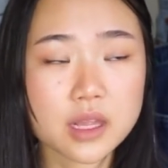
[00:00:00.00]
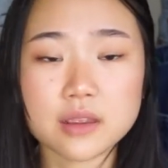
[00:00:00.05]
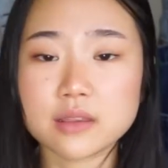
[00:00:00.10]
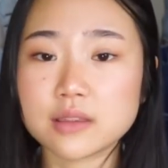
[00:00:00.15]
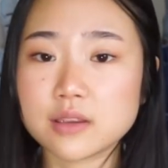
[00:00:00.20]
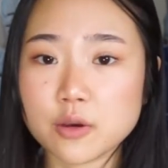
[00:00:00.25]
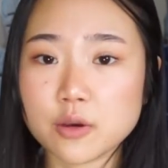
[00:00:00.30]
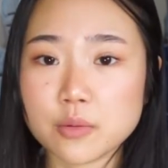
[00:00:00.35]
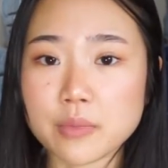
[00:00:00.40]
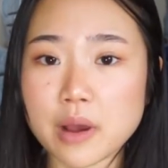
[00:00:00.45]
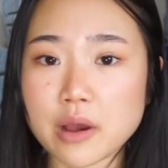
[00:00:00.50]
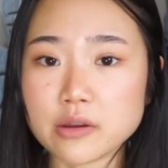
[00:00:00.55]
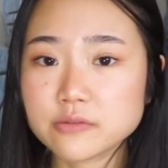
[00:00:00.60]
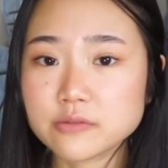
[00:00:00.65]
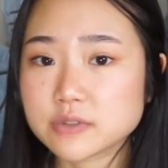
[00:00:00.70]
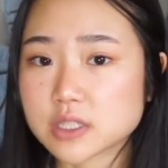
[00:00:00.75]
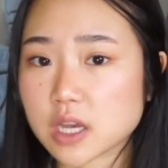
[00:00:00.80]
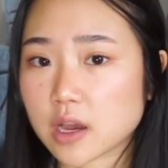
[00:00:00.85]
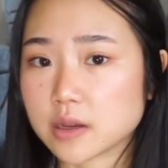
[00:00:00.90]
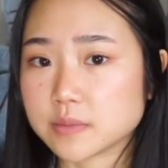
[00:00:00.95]
The amount of
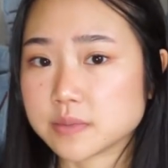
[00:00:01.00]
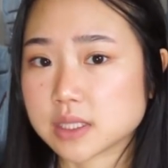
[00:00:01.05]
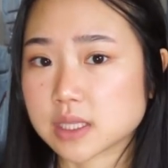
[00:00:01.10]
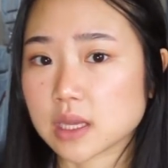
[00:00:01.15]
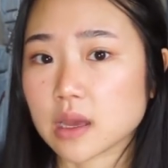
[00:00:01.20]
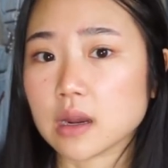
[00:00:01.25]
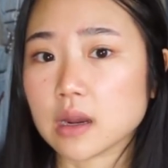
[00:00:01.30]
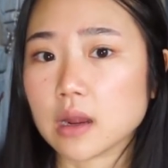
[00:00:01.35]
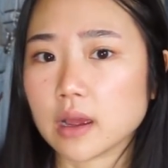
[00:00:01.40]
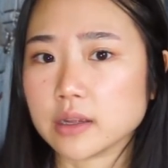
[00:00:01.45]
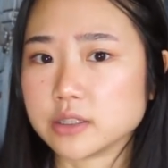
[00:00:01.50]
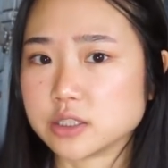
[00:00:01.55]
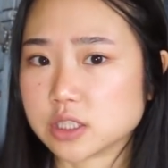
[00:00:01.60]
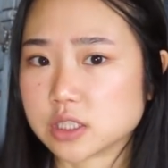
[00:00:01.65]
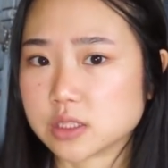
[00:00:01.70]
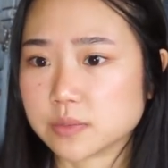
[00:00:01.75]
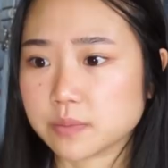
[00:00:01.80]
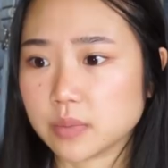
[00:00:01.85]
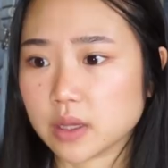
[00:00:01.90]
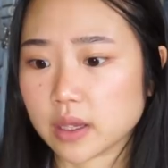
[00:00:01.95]
times that I
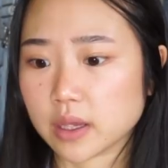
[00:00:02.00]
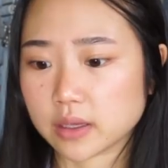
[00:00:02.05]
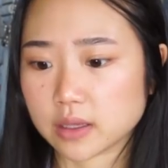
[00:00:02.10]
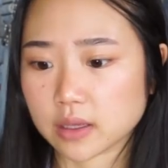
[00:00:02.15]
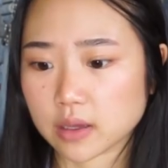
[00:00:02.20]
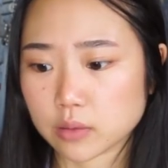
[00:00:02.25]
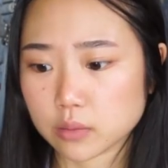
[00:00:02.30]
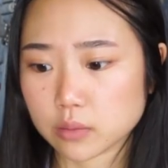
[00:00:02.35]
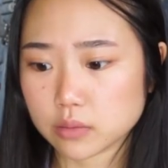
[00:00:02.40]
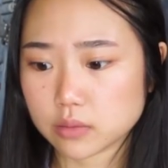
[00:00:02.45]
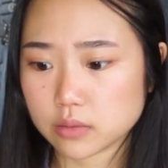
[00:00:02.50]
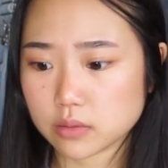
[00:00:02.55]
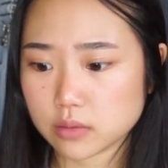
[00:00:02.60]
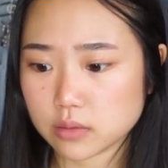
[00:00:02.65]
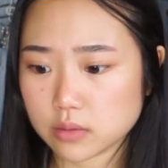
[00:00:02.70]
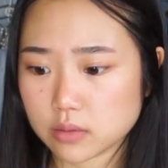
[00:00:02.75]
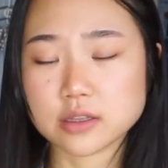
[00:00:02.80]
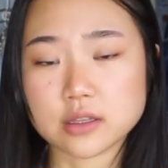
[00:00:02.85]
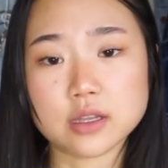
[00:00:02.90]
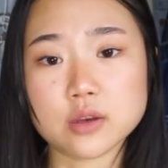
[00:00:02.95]
just blank out,
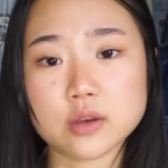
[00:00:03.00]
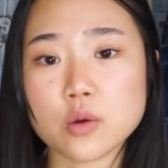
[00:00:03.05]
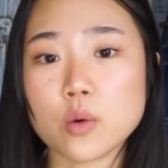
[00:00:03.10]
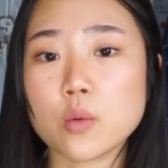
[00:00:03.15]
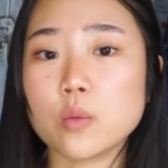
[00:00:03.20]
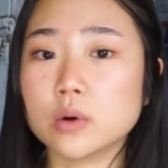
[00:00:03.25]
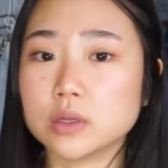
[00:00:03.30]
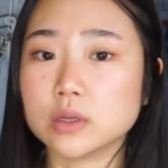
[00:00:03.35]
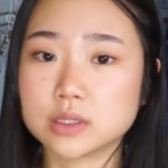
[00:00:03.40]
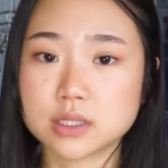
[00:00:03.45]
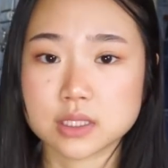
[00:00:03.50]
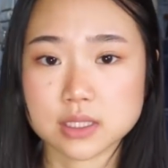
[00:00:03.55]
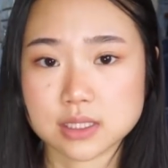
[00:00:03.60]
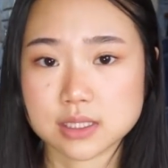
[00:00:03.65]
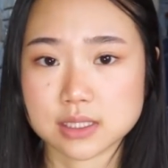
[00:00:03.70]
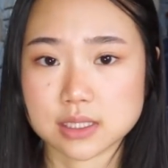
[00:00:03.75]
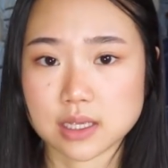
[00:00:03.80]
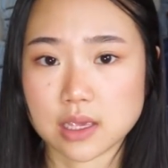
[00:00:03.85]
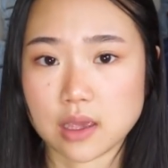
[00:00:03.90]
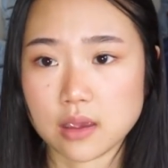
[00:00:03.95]
didn't know what to
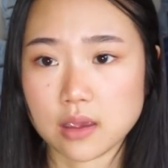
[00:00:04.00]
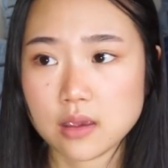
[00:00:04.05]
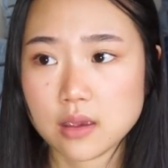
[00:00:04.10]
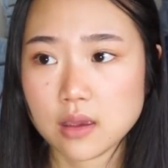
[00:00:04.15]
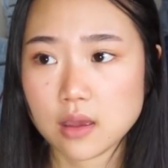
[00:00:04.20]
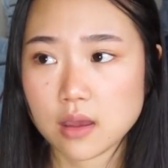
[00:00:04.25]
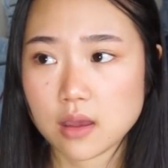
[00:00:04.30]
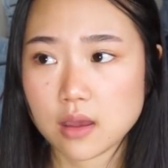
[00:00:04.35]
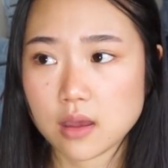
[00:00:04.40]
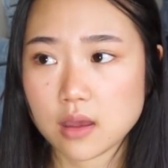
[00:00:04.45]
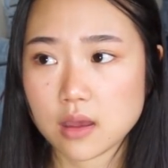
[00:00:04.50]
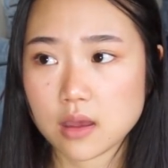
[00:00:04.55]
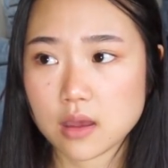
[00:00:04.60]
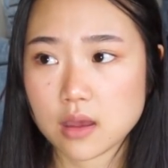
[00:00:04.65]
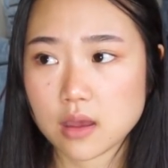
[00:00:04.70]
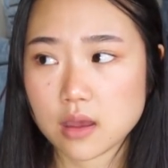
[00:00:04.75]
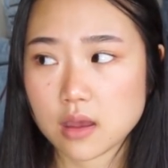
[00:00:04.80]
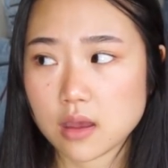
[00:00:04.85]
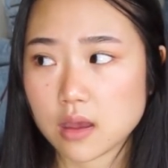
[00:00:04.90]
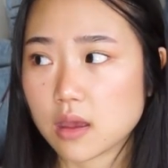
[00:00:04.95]
say,
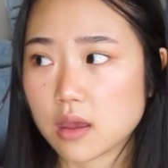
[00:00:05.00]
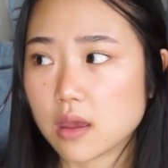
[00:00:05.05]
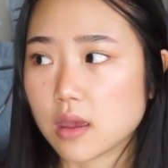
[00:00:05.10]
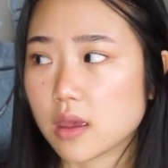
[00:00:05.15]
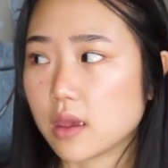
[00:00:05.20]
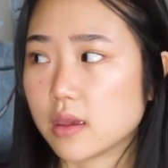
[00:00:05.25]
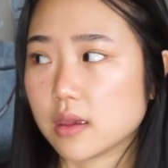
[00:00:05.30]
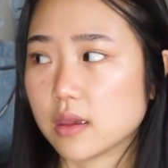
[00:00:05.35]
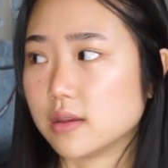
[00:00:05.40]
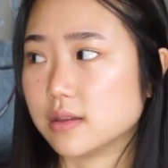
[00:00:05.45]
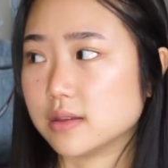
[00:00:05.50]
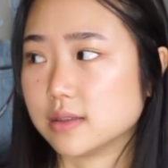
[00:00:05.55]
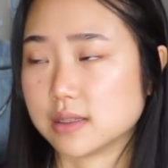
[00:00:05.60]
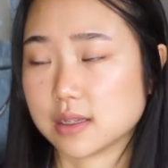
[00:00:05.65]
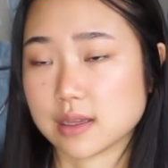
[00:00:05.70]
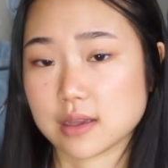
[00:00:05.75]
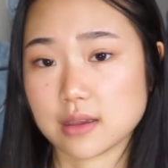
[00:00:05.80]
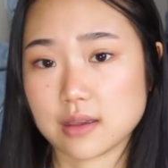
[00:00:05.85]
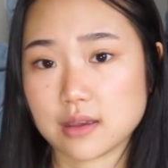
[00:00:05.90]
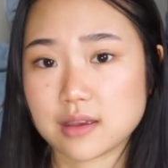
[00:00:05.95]
is
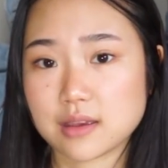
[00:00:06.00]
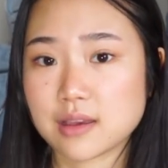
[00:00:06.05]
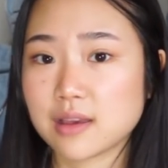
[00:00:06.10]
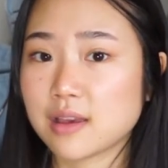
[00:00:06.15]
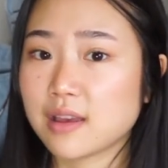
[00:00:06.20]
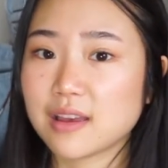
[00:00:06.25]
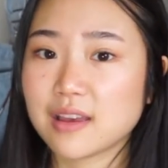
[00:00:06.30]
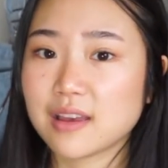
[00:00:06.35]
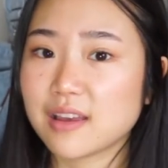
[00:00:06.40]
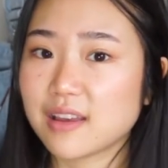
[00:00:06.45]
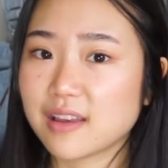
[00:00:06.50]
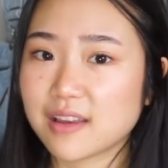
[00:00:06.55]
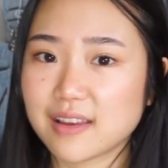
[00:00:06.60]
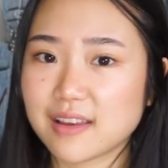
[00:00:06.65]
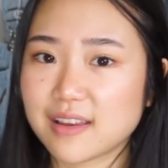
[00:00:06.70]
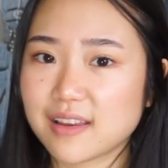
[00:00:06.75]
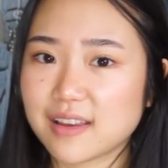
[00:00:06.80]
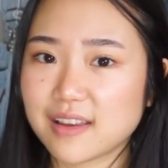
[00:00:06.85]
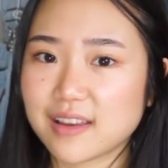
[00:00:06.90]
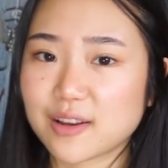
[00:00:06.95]
like
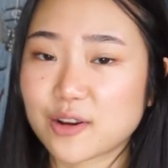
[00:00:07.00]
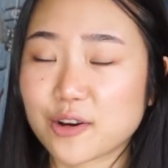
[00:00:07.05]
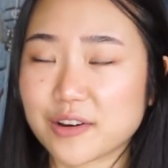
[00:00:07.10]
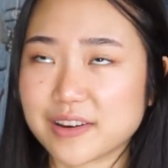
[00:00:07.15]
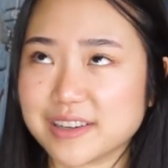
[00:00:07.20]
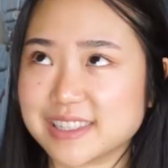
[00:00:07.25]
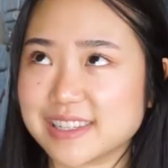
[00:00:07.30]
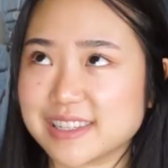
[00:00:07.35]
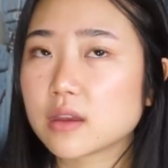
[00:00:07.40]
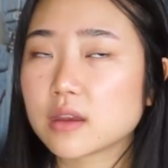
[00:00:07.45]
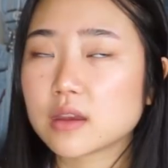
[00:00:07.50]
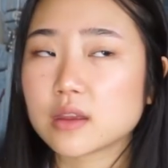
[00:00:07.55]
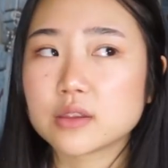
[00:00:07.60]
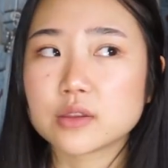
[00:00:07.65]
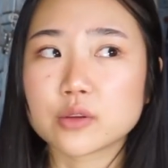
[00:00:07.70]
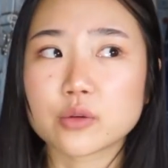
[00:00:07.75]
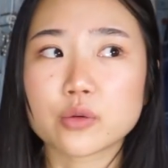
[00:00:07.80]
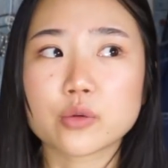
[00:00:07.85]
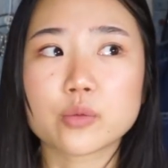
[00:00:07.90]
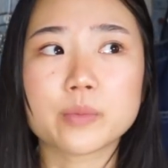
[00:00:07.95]
crazy.
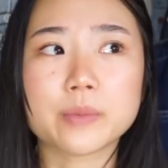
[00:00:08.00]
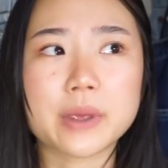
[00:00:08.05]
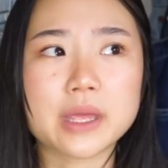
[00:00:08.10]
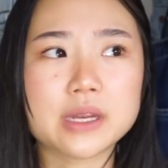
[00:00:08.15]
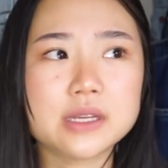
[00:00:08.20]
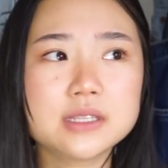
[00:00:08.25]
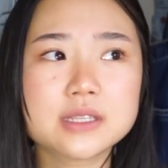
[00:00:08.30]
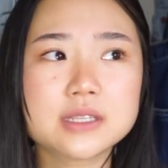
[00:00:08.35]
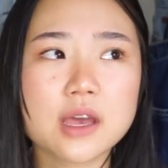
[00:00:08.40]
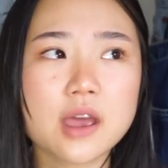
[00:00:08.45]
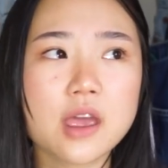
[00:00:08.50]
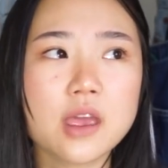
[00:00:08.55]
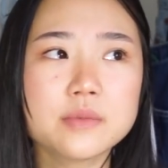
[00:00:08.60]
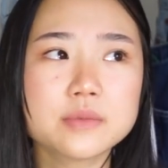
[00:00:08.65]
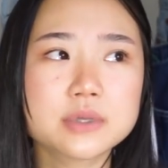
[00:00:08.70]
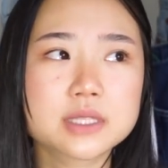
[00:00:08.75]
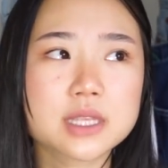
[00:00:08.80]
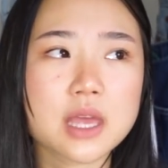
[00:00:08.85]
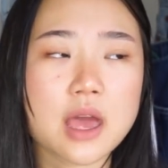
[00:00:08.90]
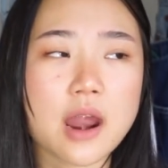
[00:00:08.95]
There were many
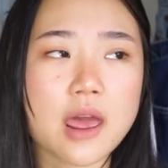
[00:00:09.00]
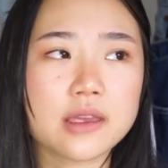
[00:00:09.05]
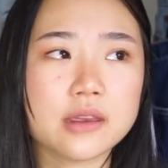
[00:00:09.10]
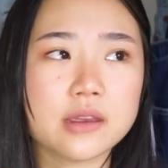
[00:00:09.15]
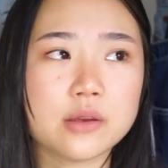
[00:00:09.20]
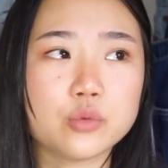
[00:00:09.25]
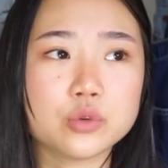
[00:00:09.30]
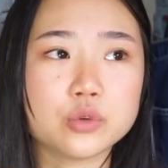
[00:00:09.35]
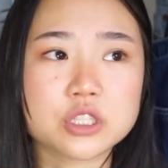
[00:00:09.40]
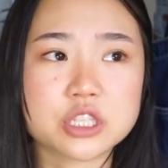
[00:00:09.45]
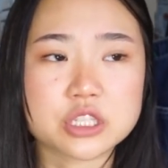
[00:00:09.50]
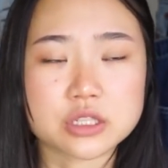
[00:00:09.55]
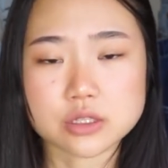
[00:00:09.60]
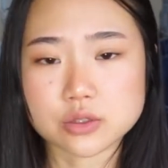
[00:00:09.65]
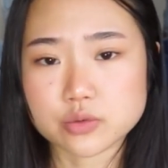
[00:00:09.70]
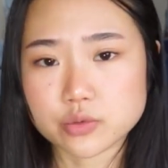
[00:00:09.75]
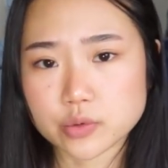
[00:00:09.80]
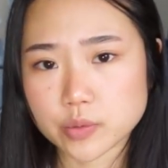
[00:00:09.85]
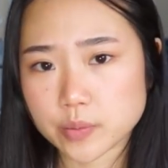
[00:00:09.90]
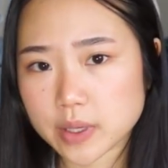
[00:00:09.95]
times that I was
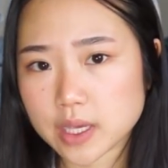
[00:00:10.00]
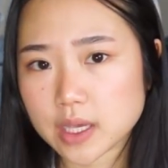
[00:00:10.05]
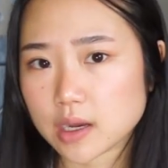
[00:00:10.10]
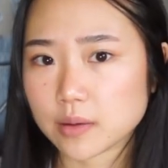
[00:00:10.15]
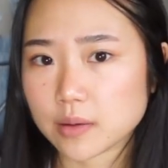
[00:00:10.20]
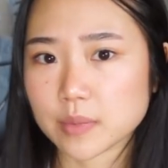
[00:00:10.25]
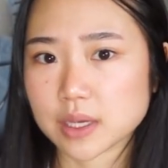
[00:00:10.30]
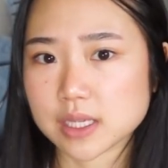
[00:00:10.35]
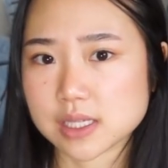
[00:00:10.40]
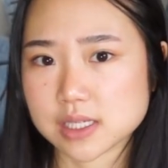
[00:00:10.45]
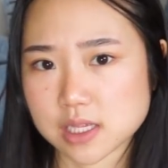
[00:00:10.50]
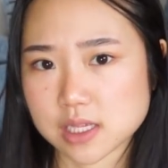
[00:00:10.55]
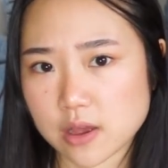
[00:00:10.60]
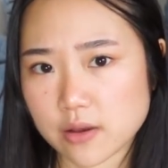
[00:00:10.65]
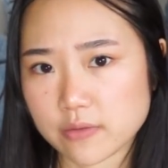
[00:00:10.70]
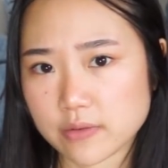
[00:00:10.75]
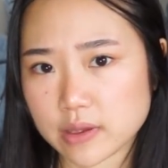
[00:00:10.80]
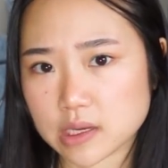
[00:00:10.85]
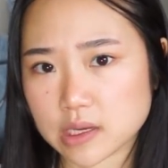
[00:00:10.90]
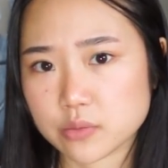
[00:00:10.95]
just repeating
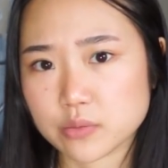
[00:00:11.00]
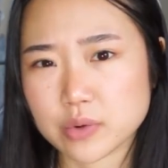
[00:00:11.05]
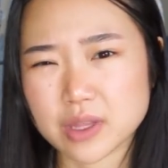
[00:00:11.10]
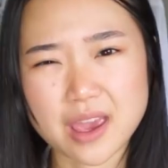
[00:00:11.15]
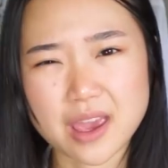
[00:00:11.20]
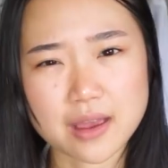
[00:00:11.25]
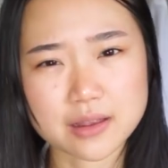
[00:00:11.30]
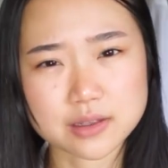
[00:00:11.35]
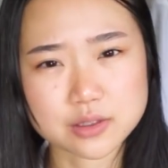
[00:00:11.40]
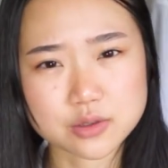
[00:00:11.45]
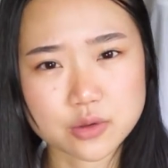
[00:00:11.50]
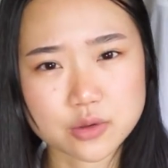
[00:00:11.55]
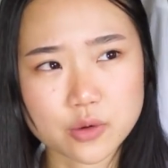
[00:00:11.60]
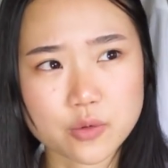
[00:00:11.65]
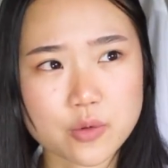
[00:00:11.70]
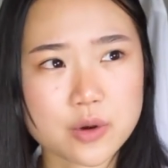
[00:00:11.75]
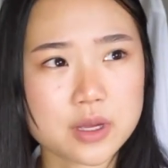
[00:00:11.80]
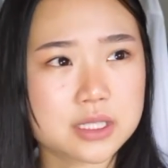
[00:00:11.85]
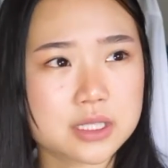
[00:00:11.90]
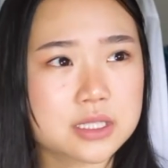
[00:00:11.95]
myself, I didn't really answer the
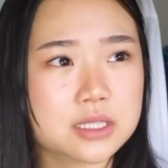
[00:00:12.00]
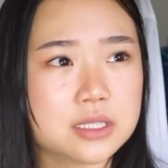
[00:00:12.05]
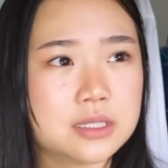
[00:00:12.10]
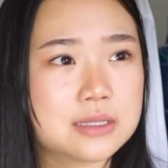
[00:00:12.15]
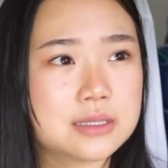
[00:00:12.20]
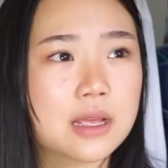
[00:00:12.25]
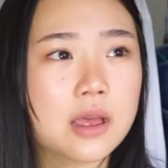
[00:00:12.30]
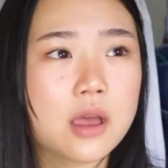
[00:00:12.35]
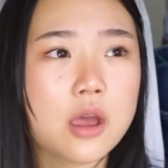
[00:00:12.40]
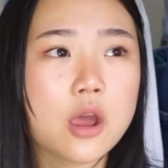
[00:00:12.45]
questions.